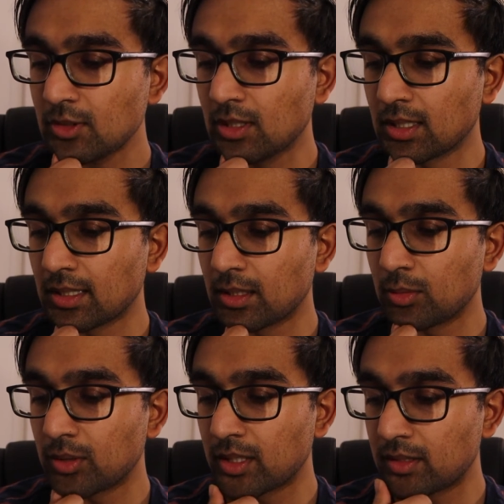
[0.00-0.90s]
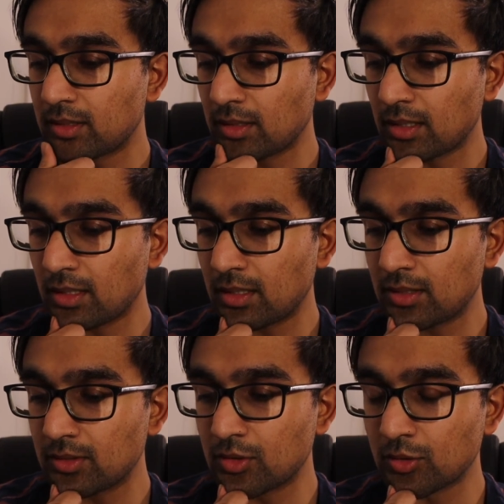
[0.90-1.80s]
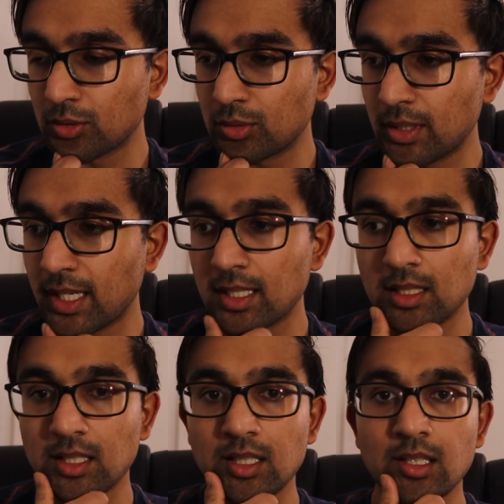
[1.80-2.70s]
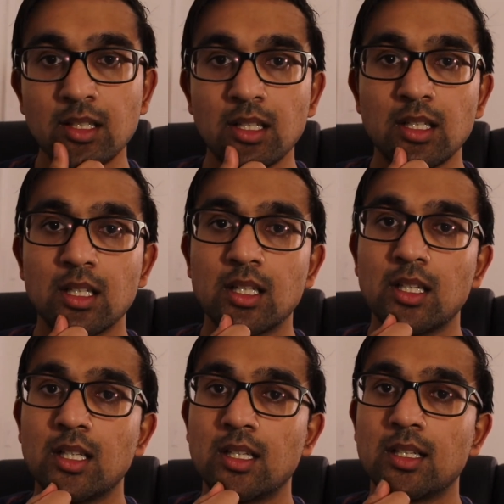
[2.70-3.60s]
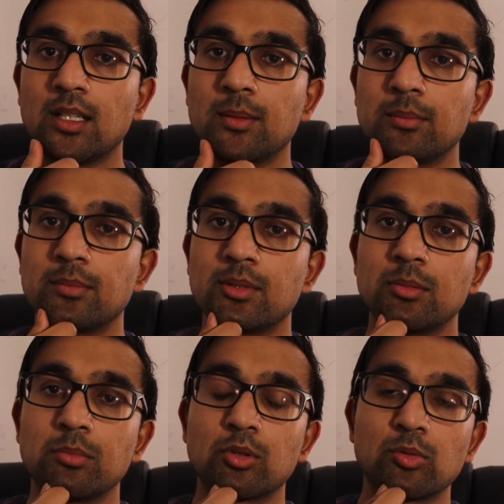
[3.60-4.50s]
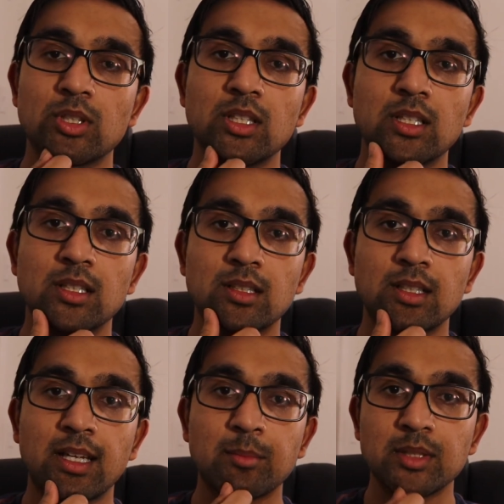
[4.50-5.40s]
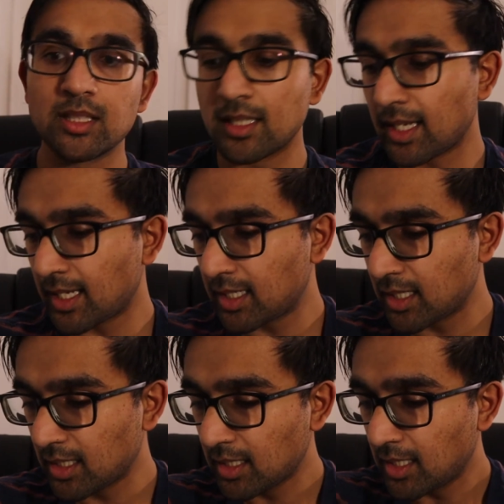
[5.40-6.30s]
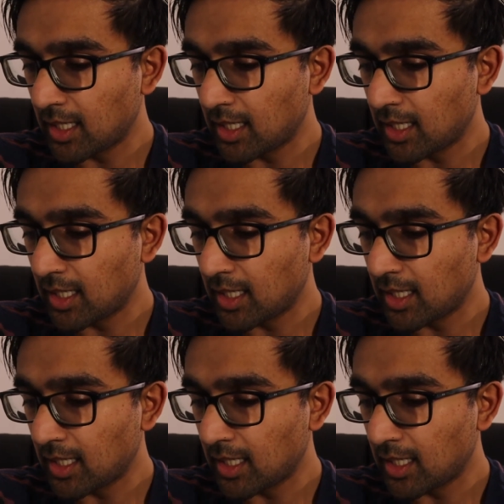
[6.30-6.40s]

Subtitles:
hung out with Drew, Haley, Maria, Emily, and Hannah.